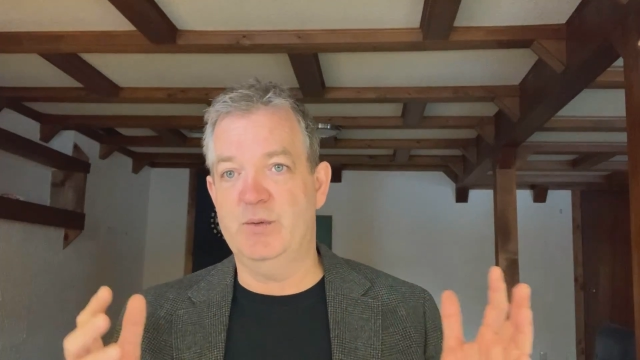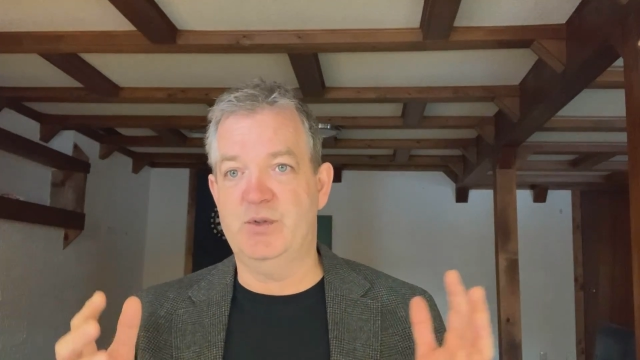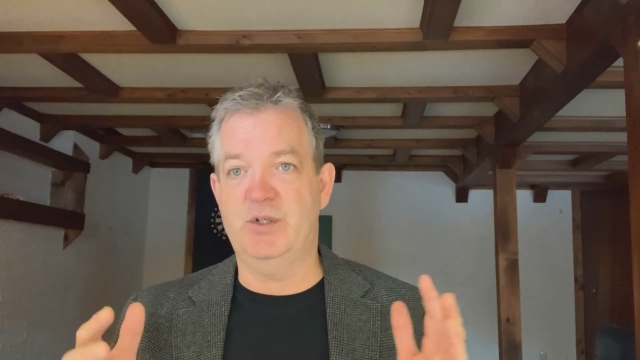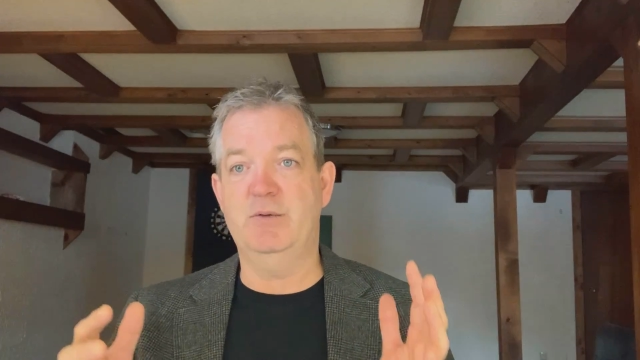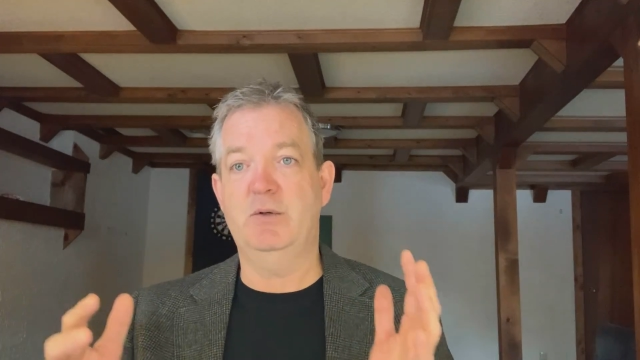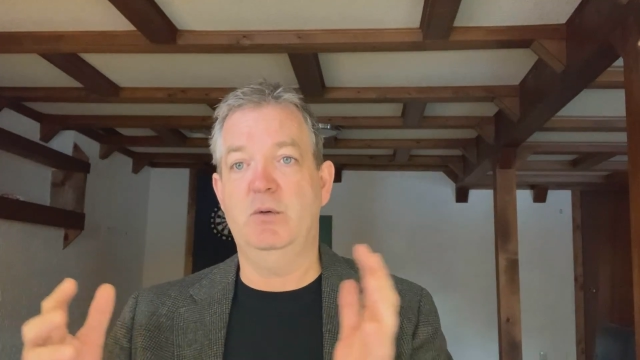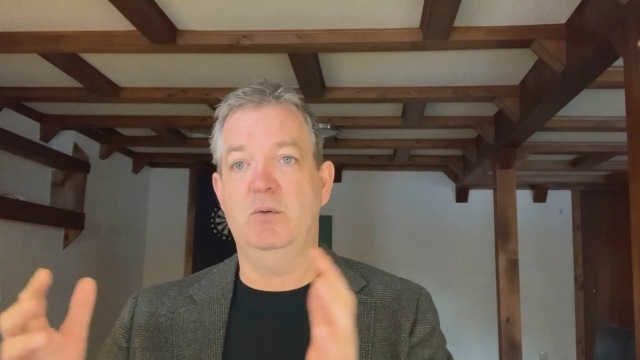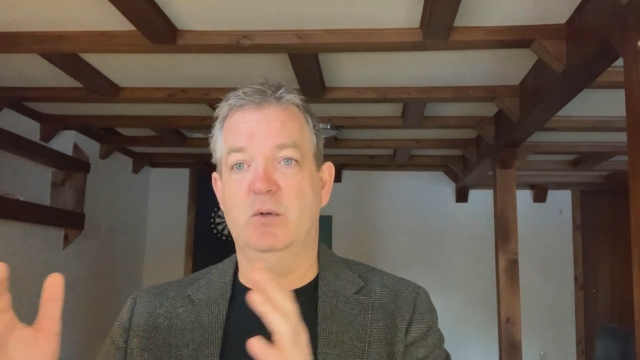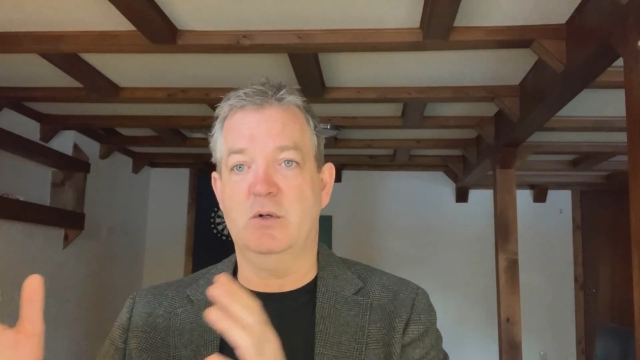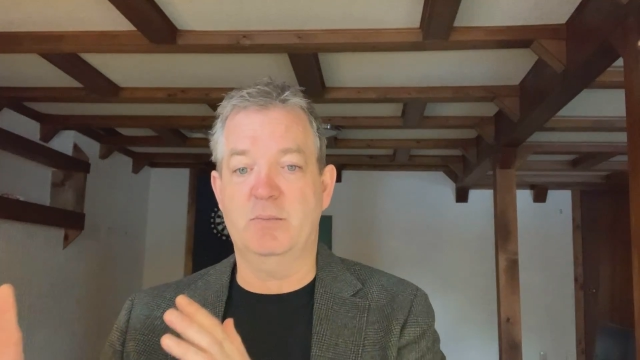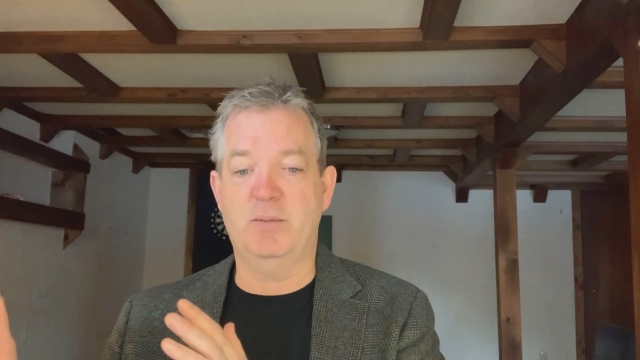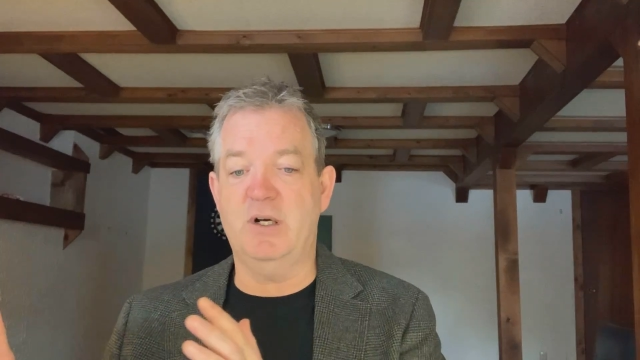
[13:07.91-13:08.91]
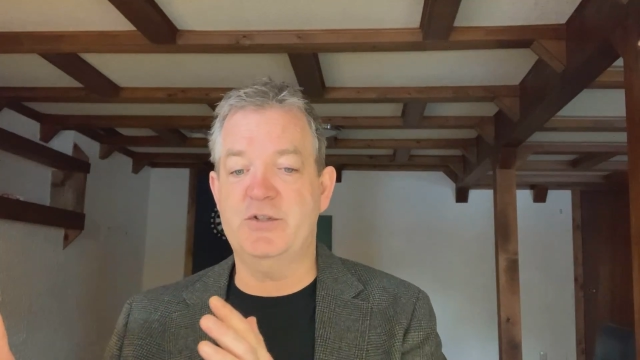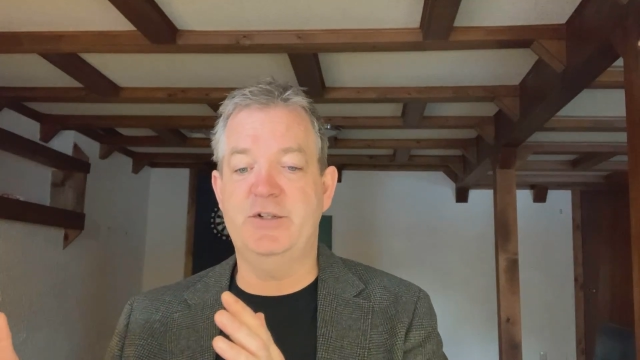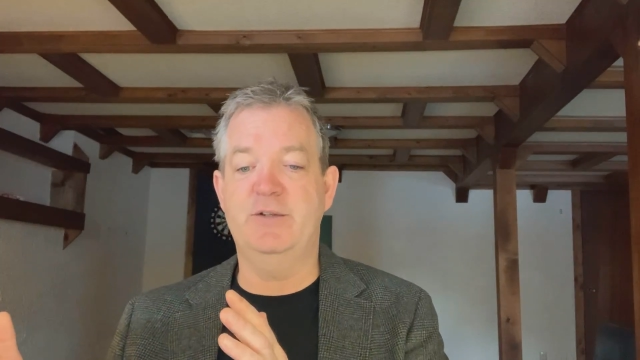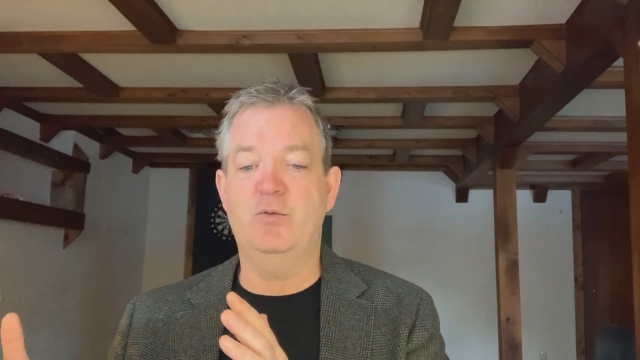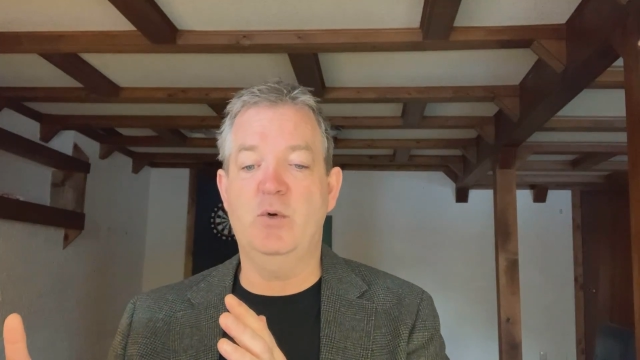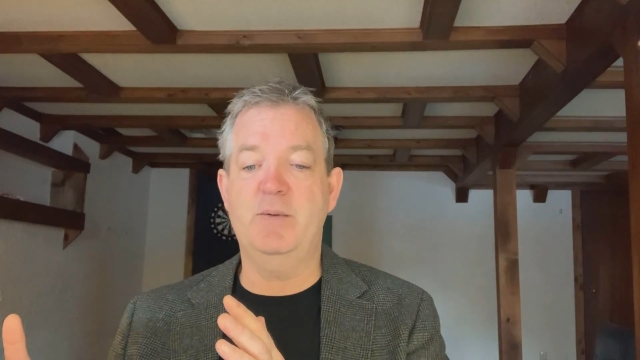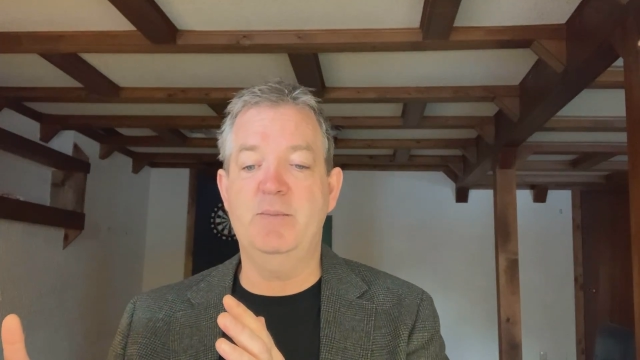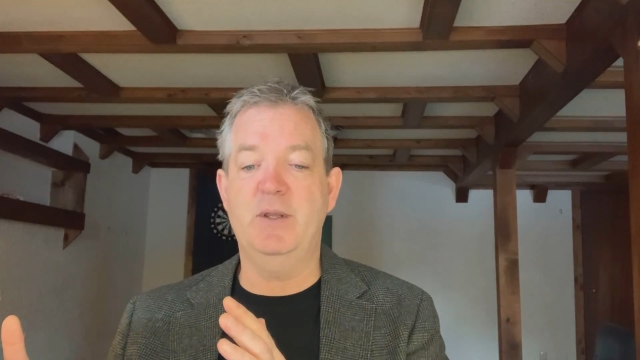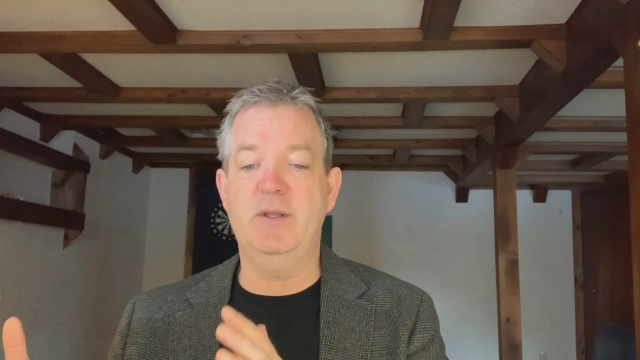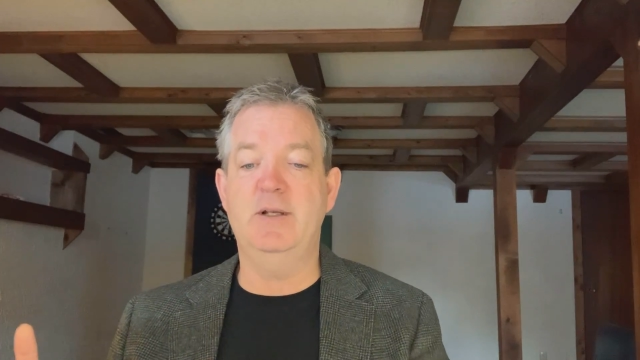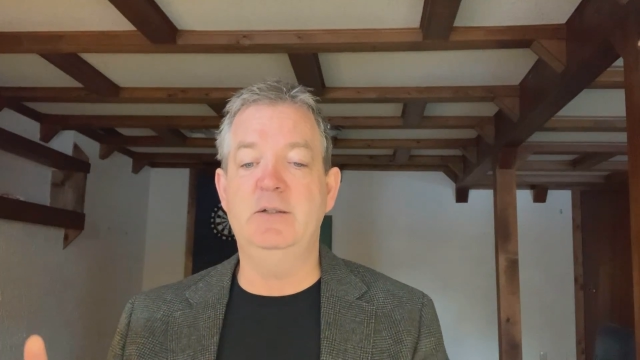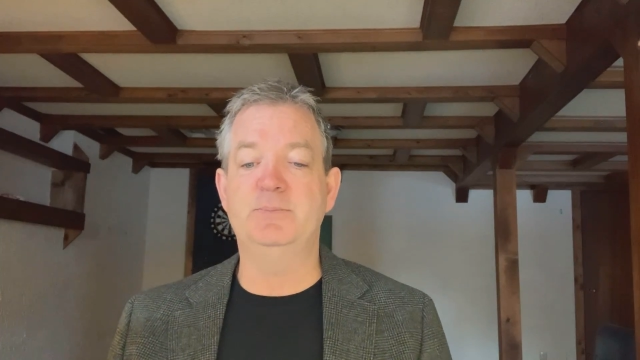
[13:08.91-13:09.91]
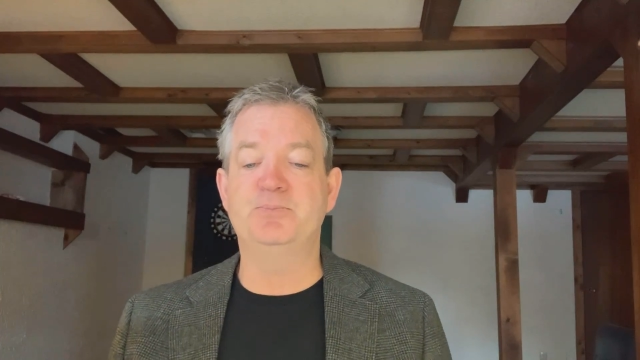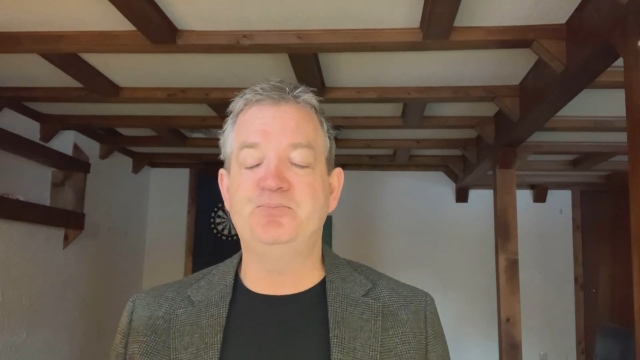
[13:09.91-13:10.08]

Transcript: 0 or positive 1 million.